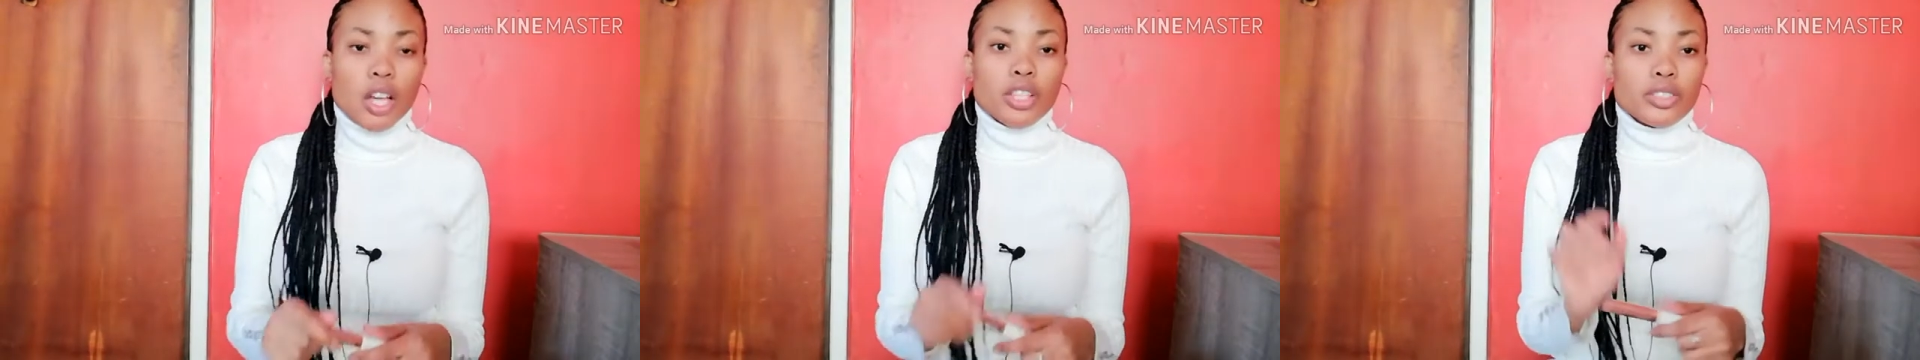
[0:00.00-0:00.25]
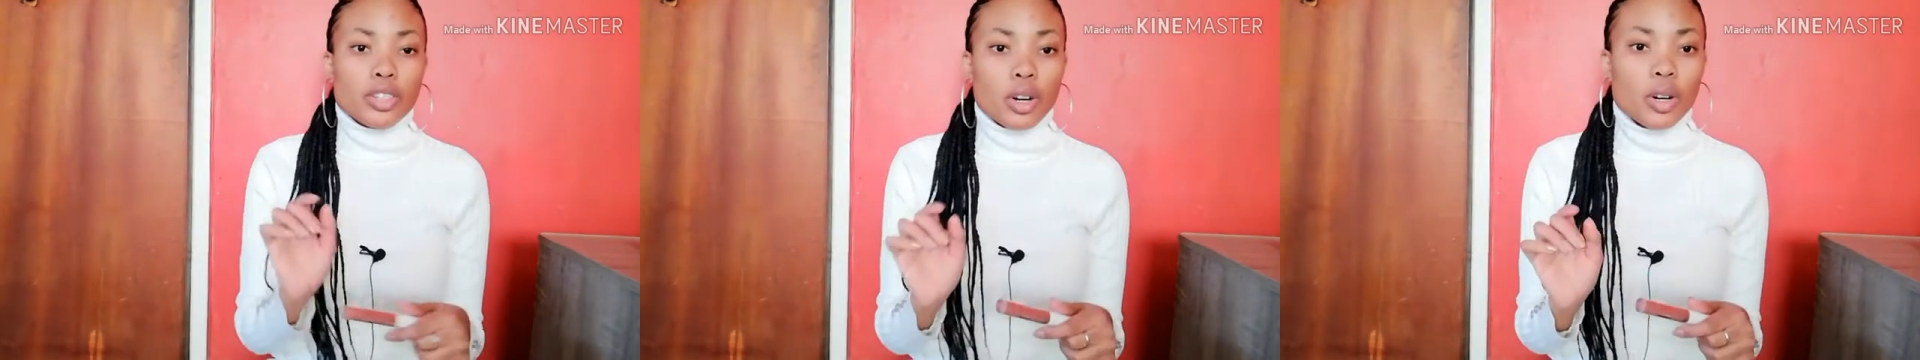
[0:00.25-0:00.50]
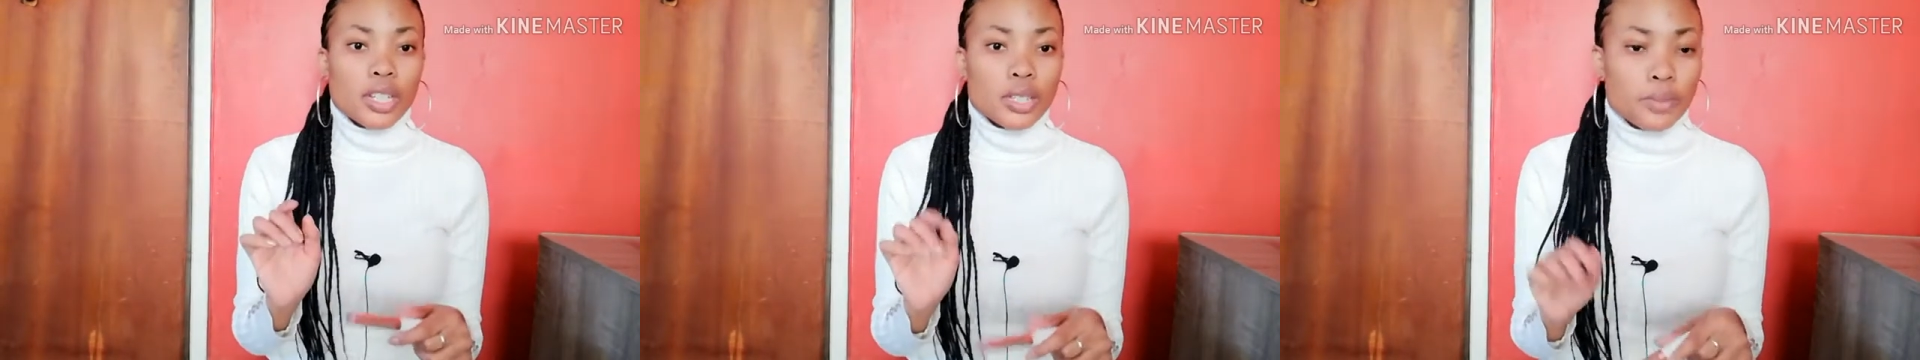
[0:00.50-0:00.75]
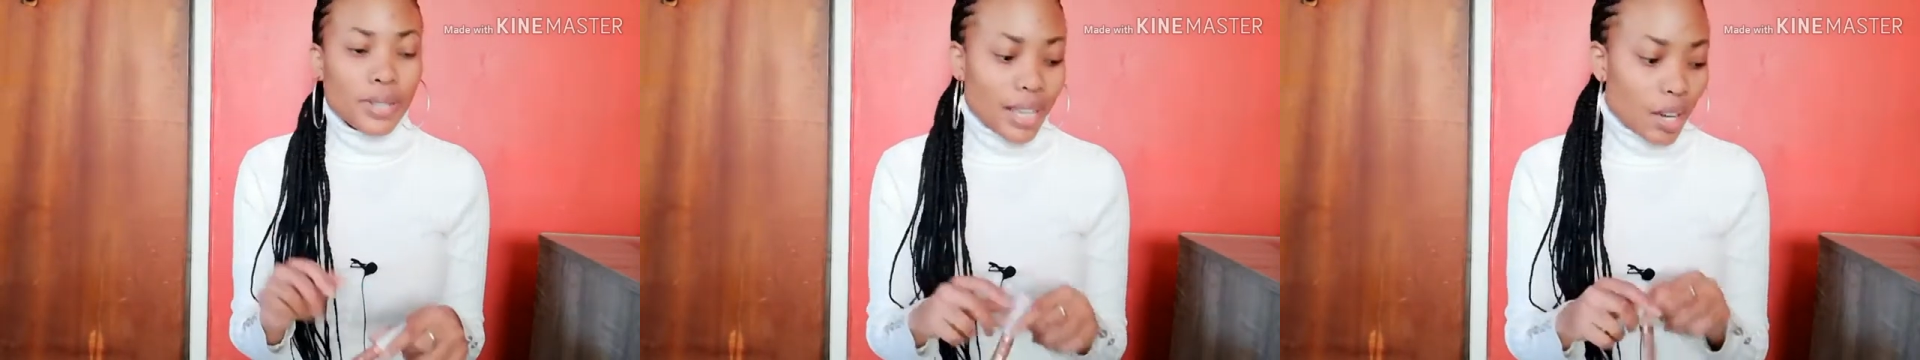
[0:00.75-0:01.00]
so
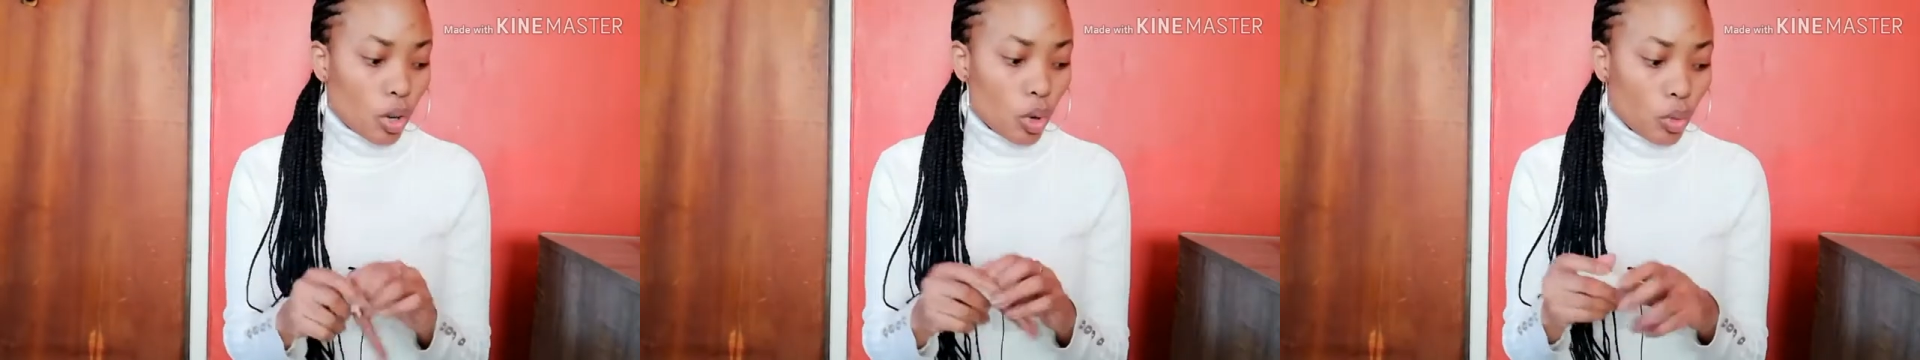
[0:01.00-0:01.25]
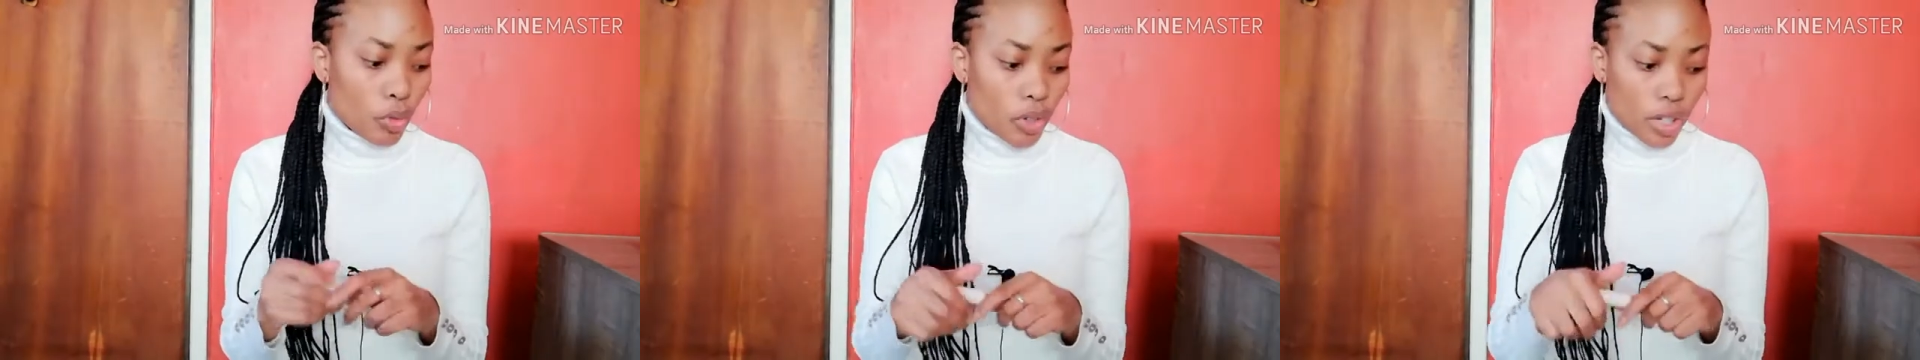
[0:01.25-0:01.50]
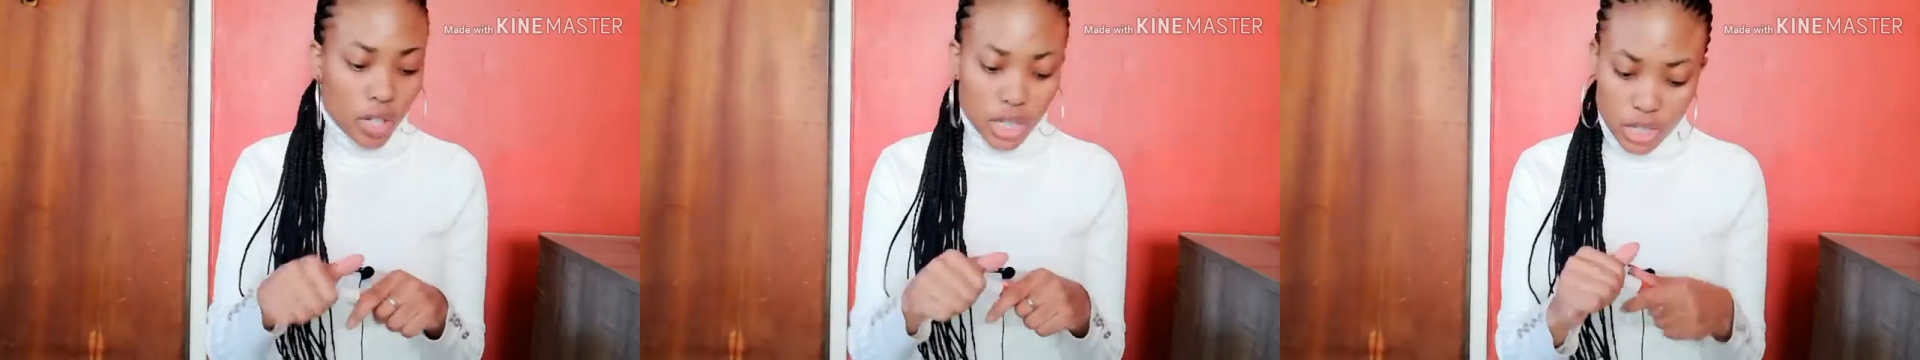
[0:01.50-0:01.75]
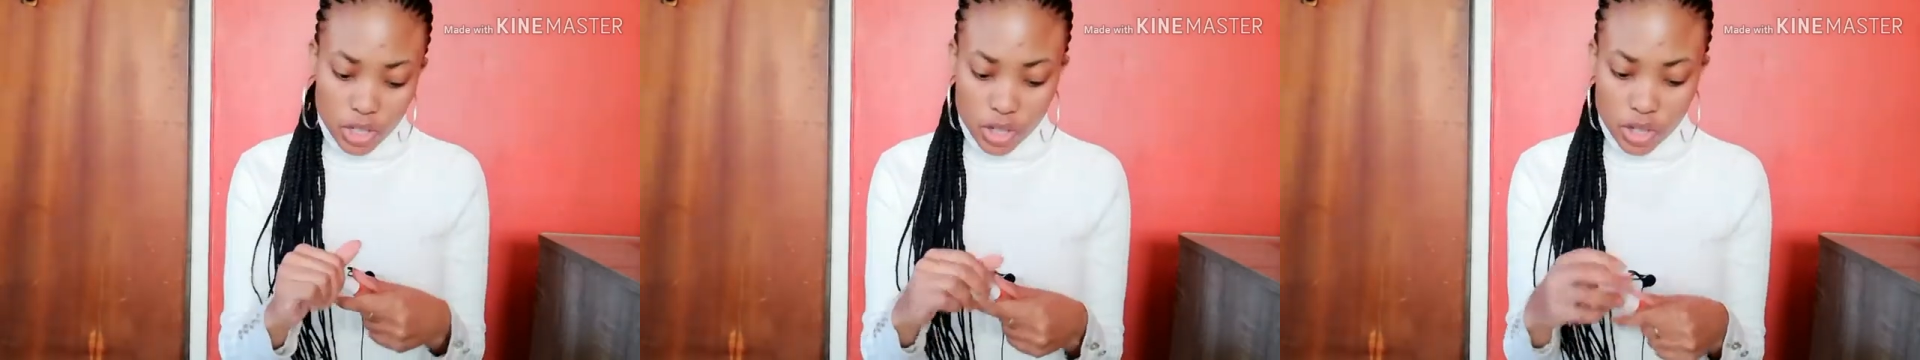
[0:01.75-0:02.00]
it's been like over a
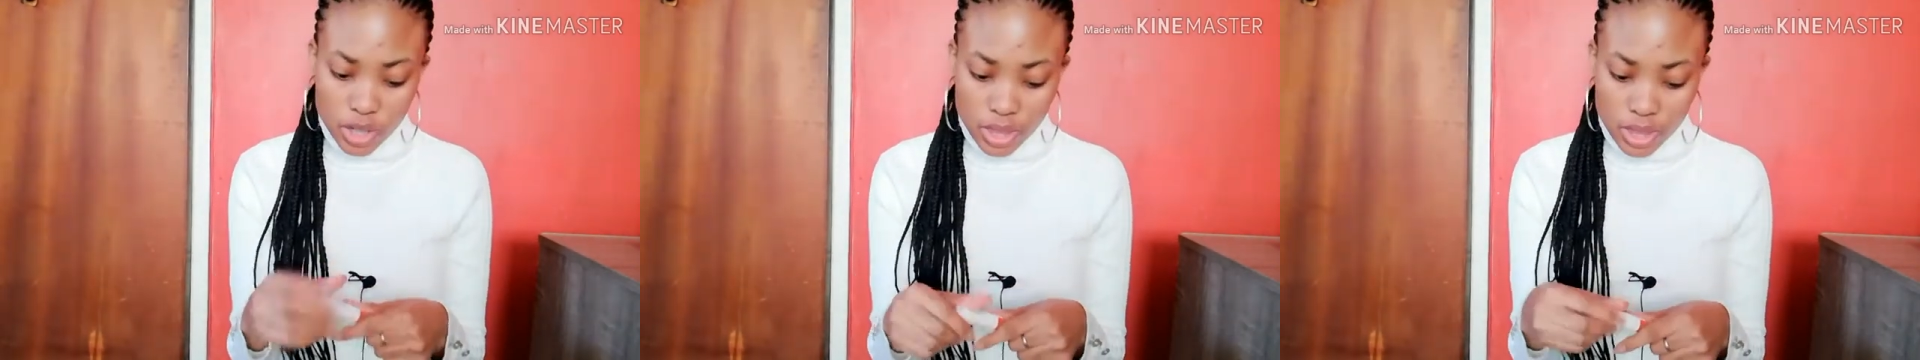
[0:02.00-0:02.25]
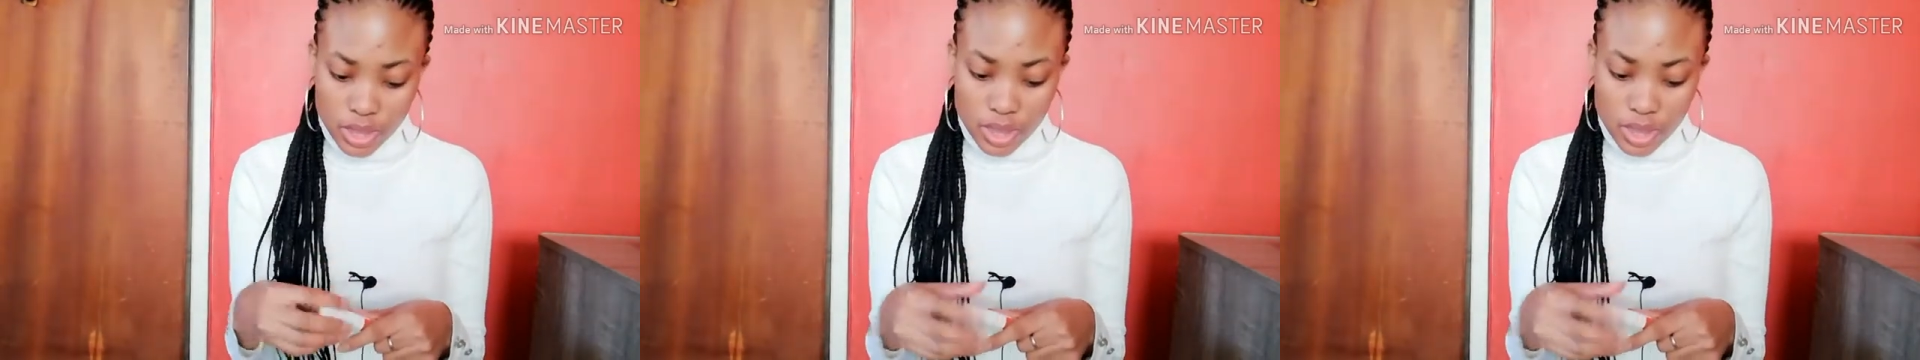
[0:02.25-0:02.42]
year